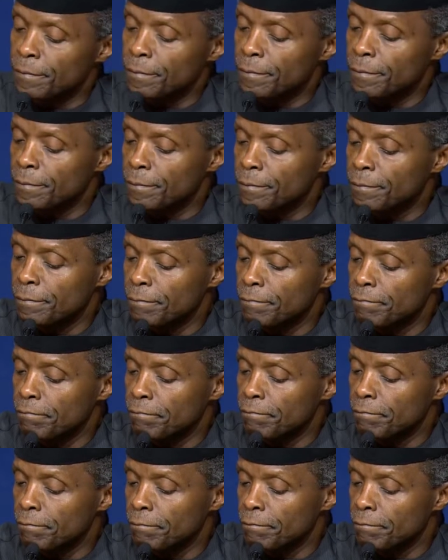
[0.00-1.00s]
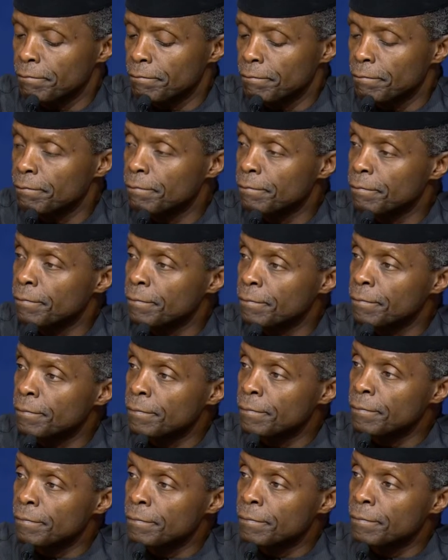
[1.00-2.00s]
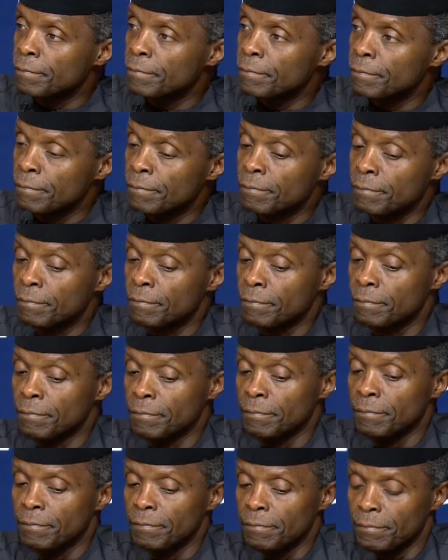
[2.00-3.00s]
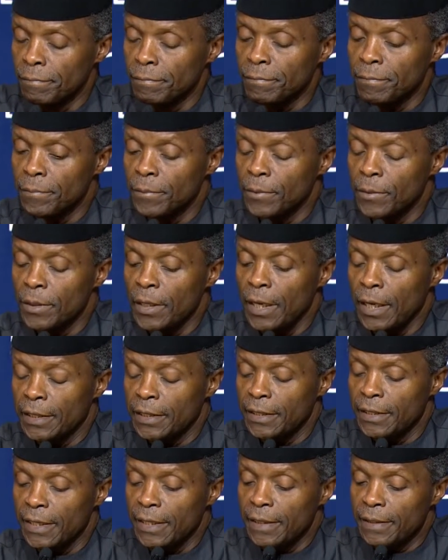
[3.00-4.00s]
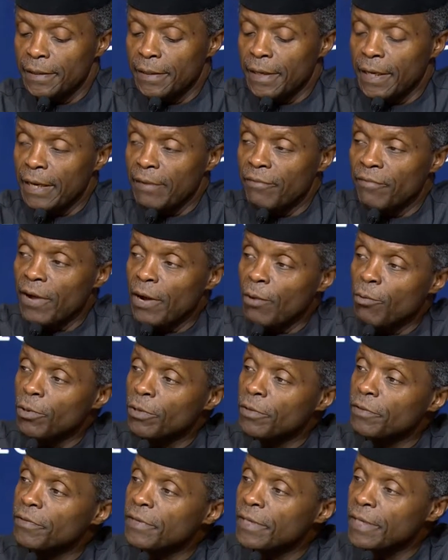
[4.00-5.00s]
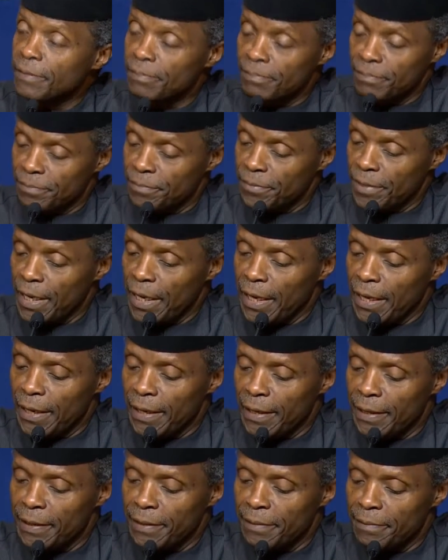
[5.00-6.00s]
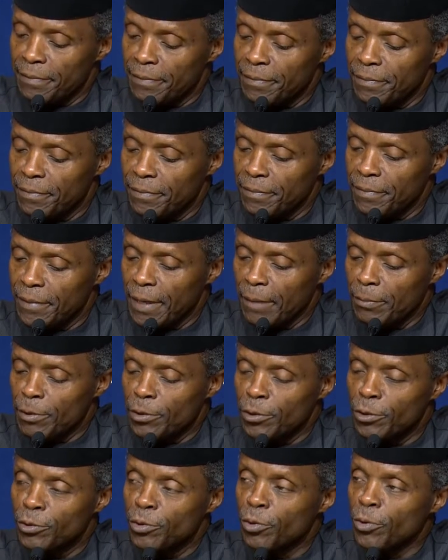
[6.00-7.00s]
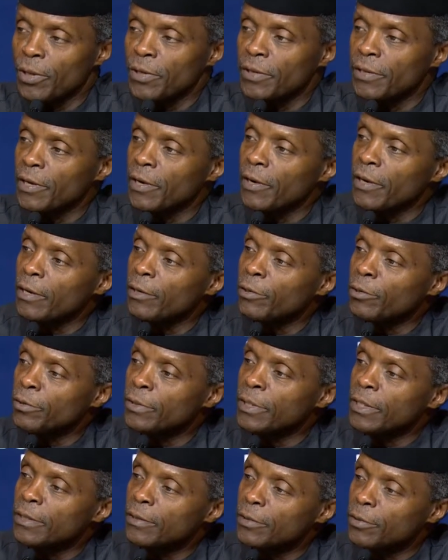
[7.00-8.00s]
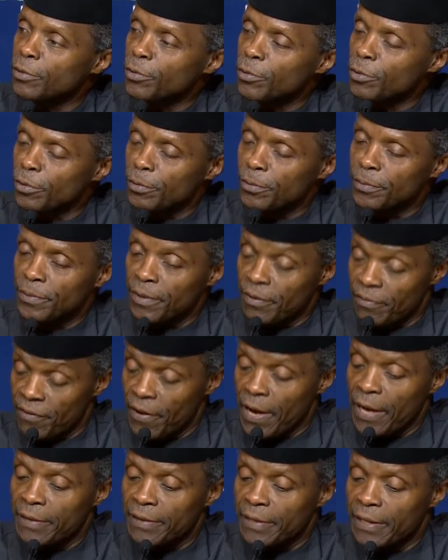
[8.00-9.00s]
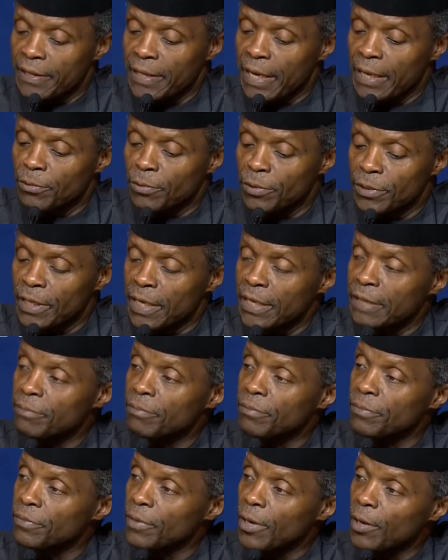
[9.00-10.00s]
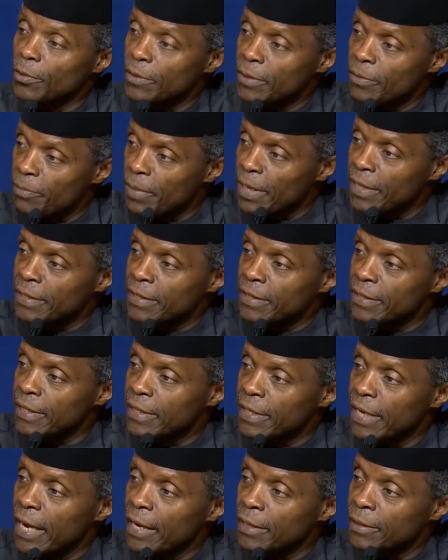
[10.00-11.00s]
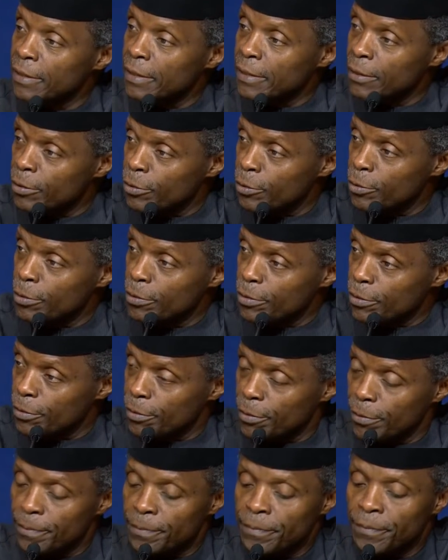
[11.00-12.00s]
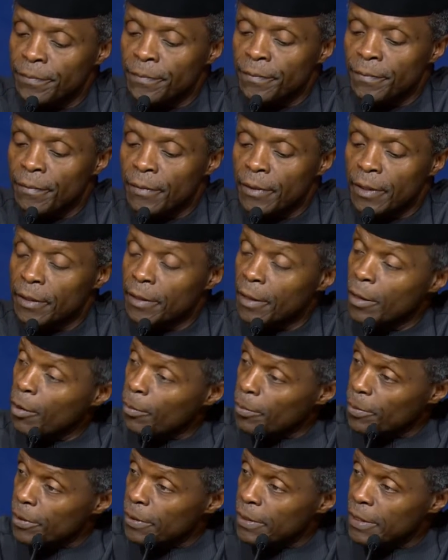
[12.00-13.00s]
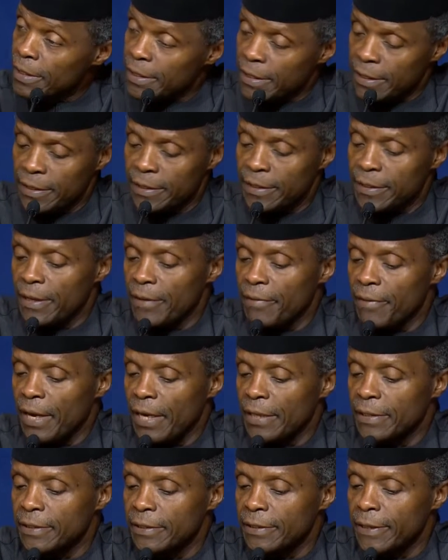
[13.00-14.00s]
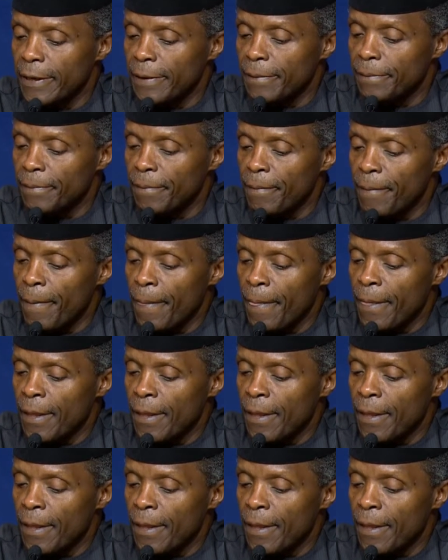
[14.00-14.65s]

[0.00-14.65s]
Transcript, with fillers: them, uh, how do you think it was perceived or received? Yes. Thank you. In fact, one of the, uh, I'm not so sure whether you're alluding to the fact that that was, an, was a message that I actually took to the communities, that um,